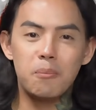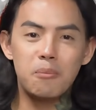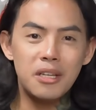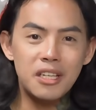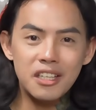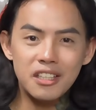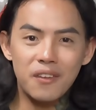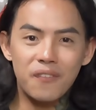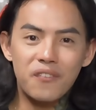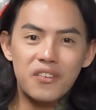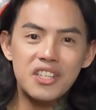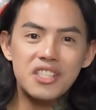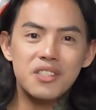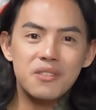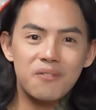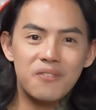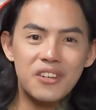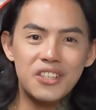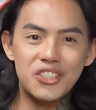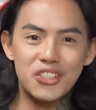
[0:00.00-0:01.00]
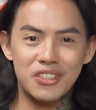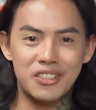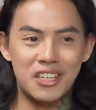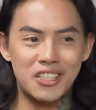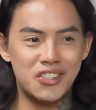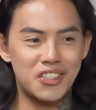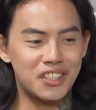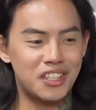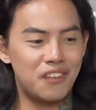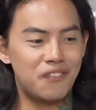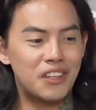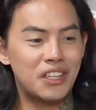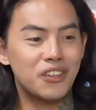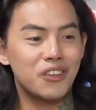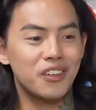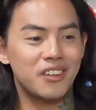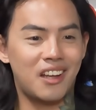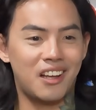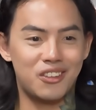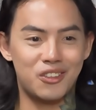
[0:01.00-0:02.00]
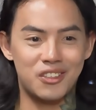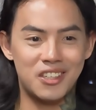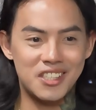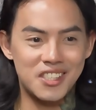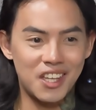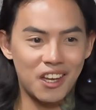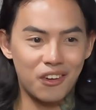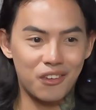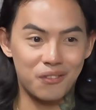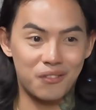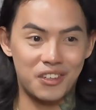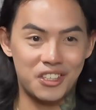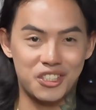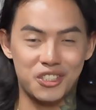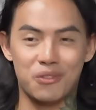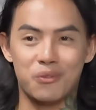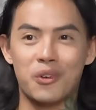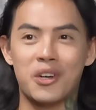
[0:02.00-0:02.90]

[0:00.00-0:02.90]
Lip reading: Meaning the first version doesn't even connect to the second version.